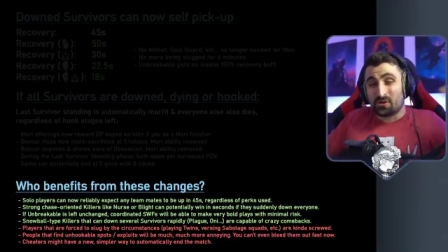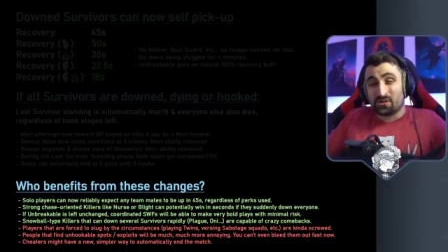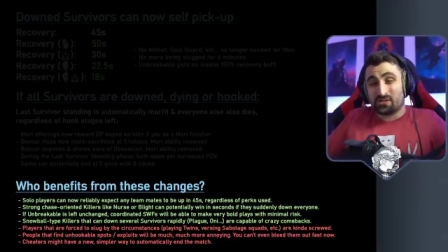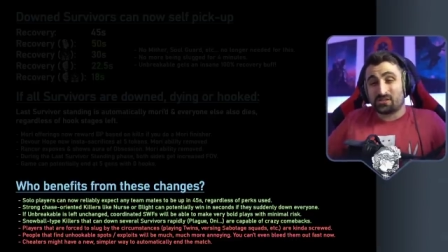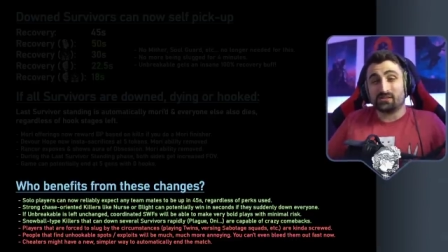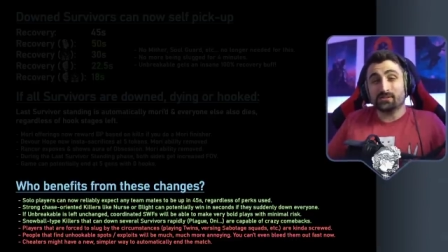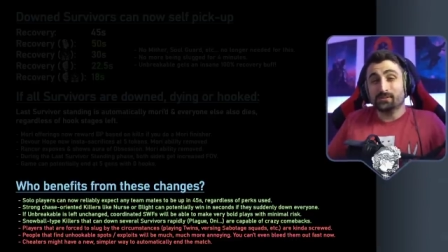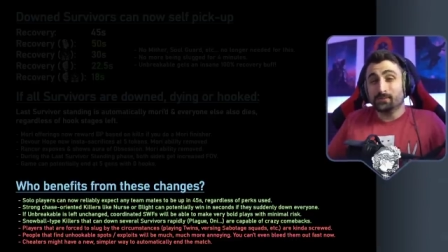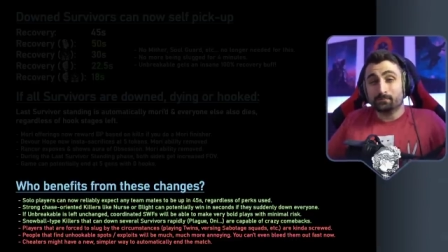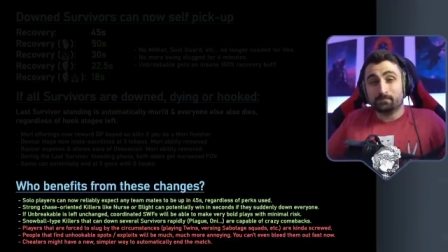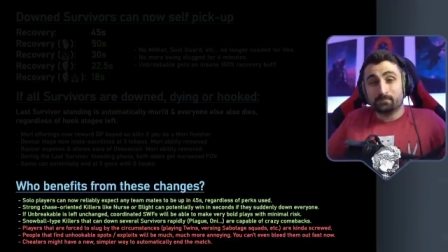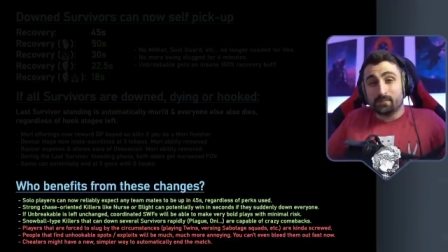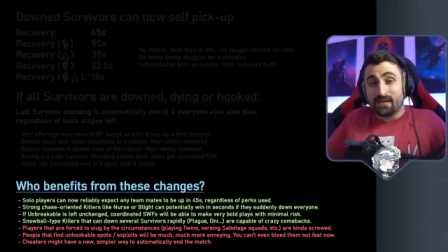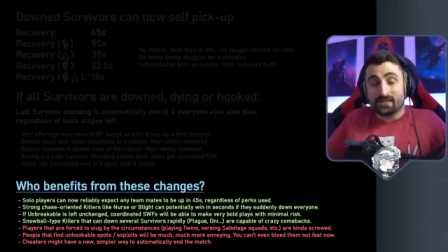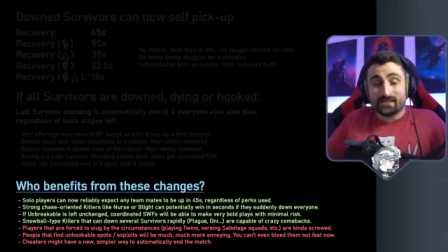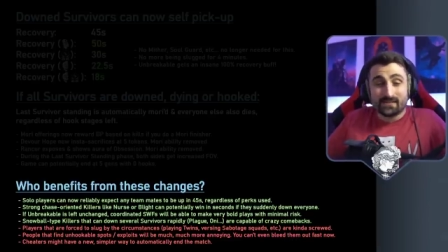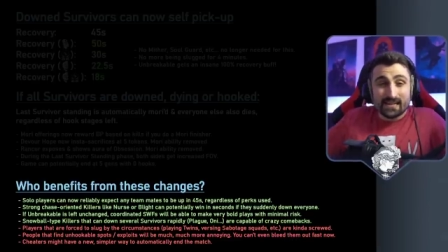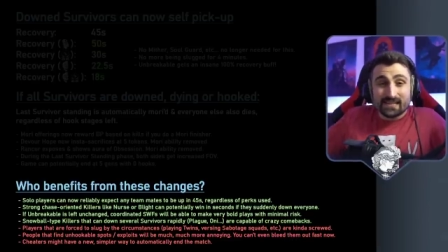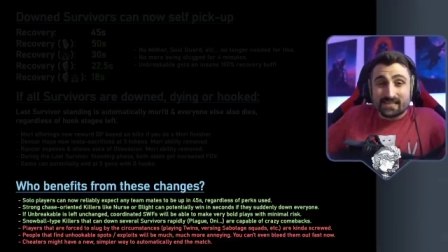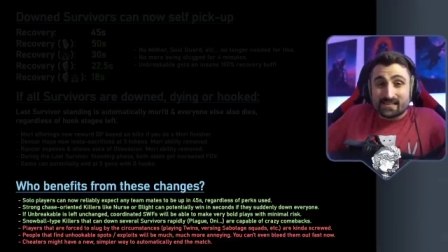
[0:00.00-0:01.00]
Honestly,
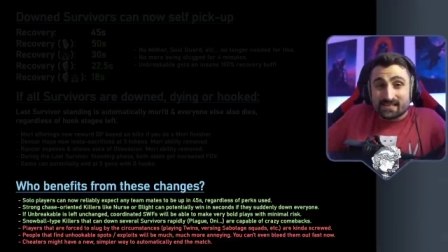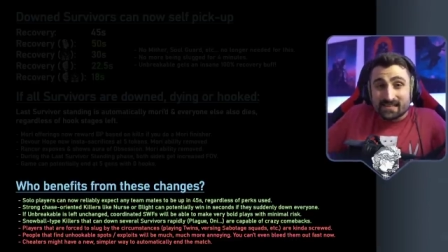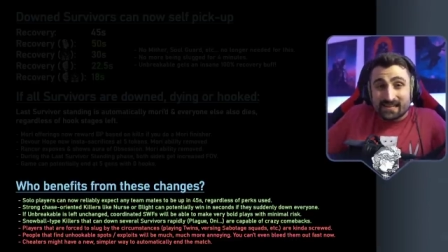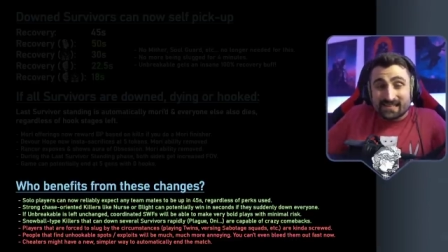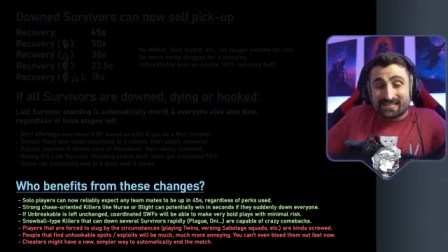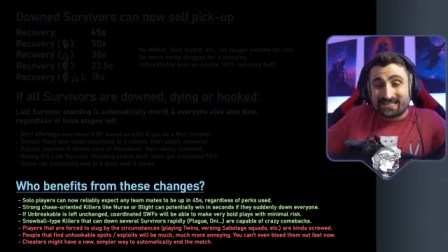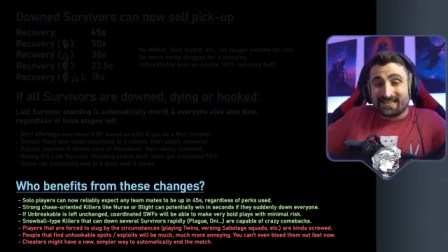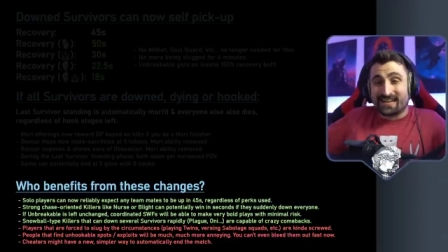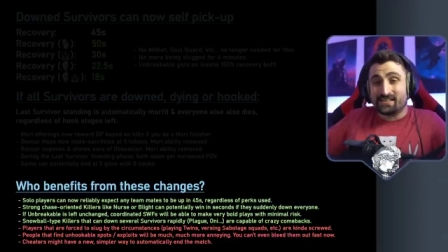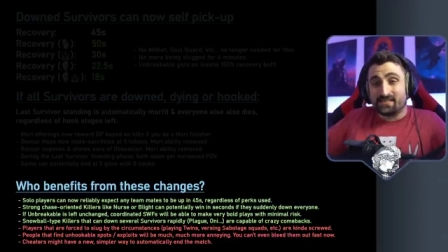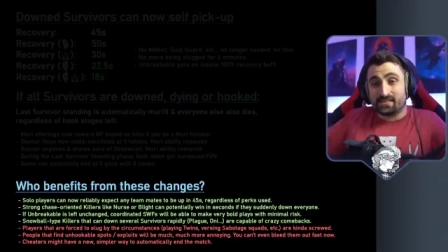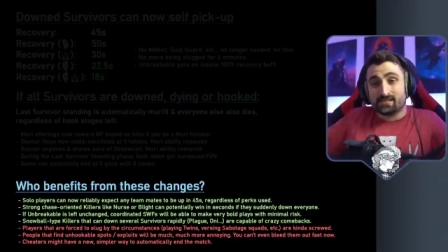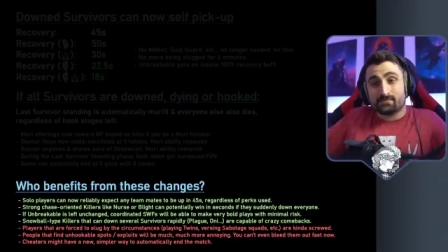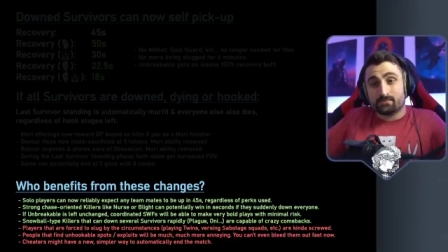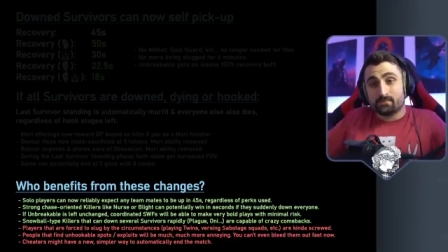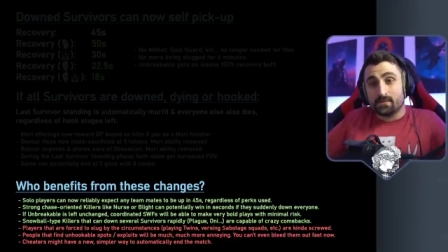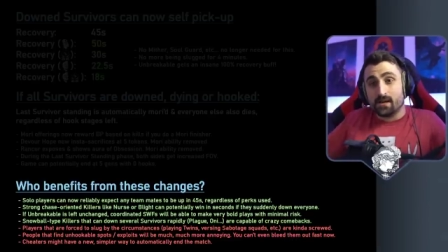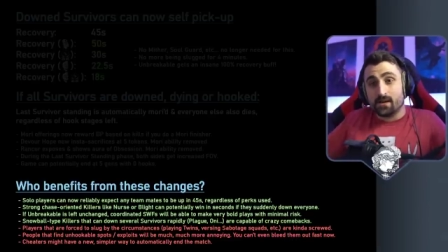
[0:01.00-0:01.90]
that that's that's nice.